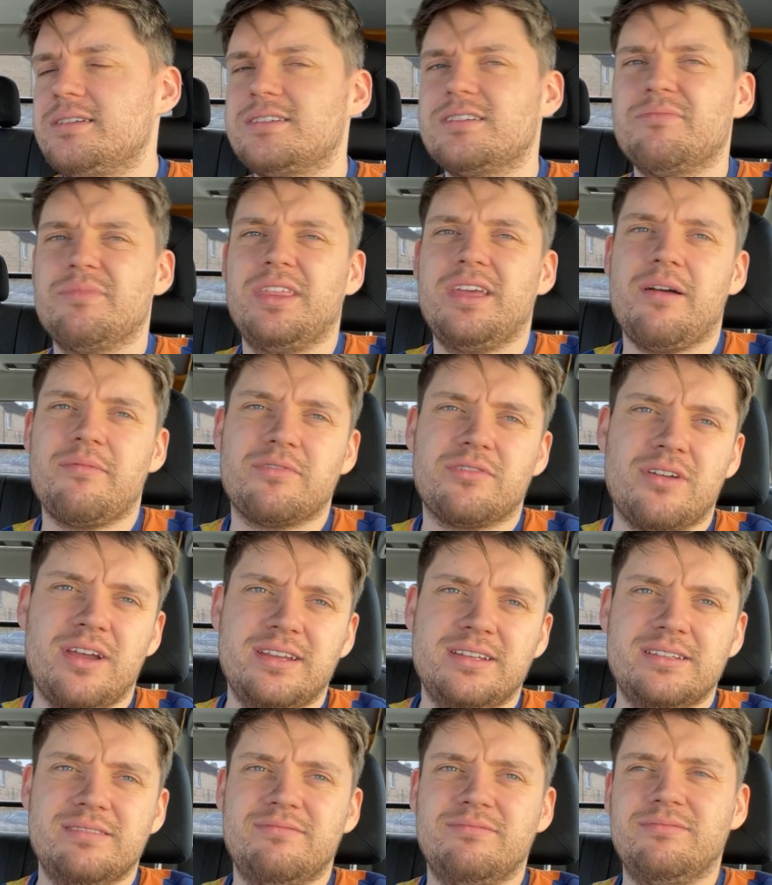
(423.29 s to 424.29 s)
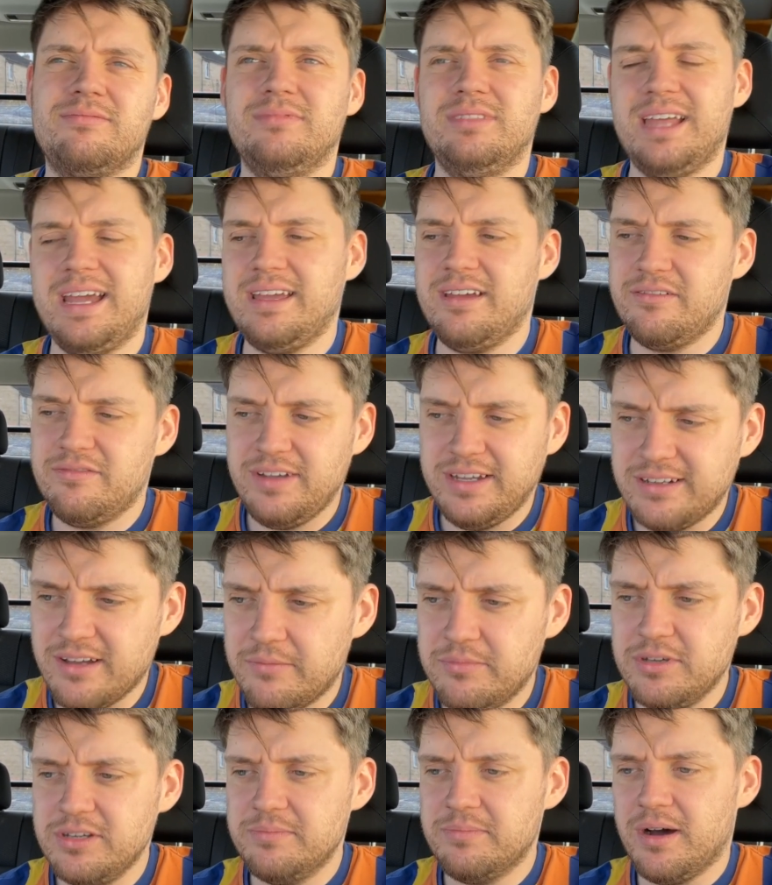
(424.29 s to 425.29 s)
some of the upgraded later
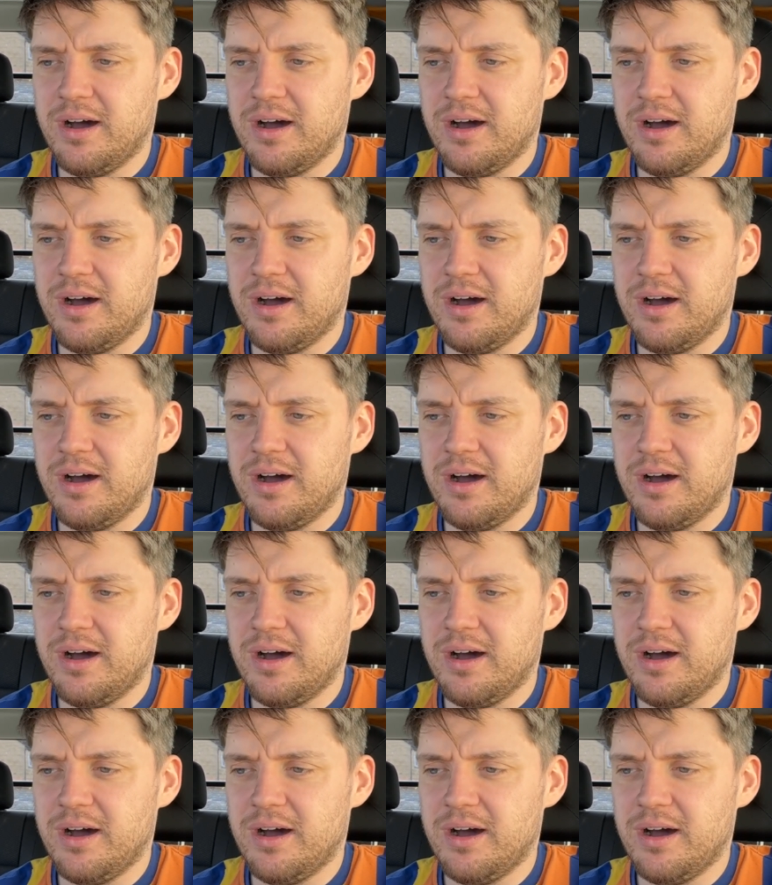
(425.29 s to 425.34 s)
VW